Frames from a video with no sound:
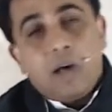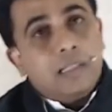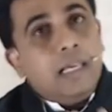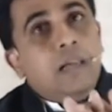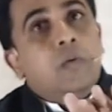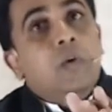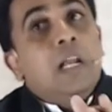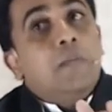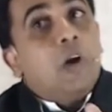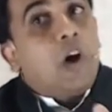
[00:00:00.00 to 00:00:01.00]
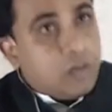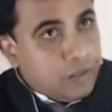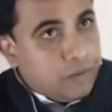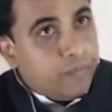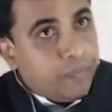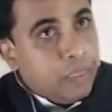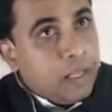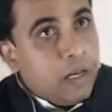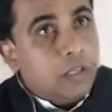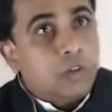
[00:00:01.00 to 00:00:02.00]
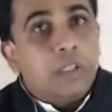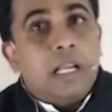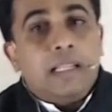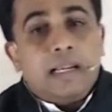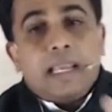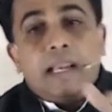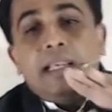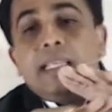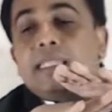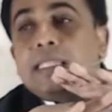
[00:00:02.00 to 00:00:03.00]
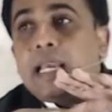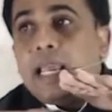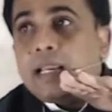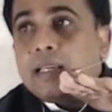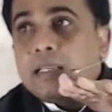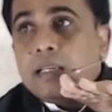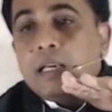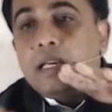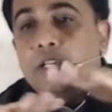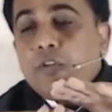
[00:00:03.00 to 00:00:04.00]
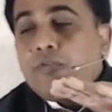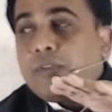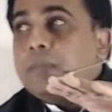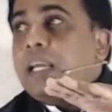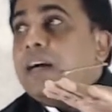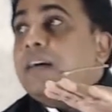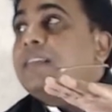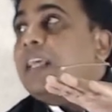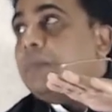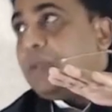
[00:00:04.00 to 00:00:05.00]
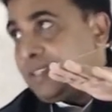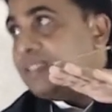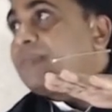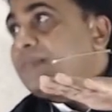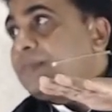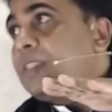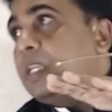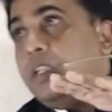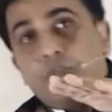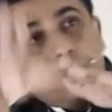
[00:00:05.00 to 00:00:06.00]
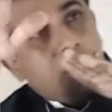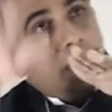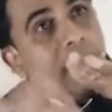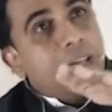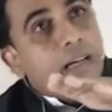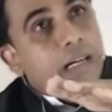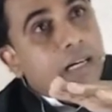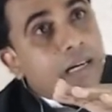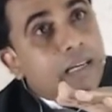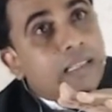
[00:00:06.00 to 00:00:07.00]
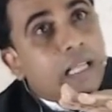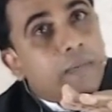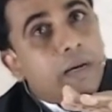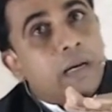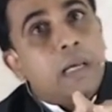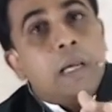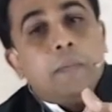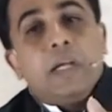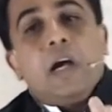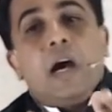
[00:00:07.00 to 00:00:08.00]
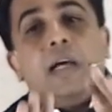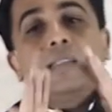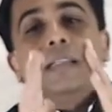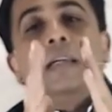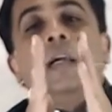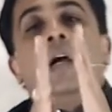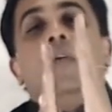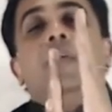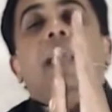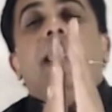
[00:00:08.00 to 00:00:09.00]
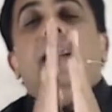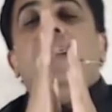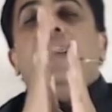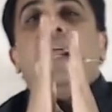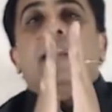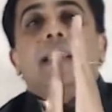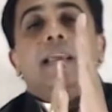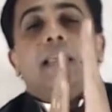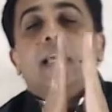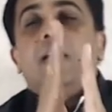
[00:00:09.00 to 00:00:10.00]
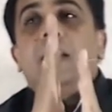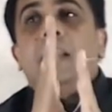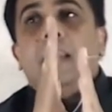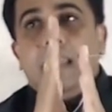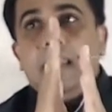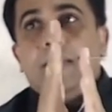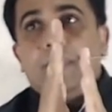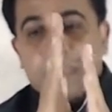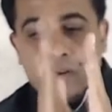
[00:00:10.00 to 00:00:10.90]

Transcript: or the wooden block so that that can disconnect you from the earth element. You from the earth element. Because we are interacting regularly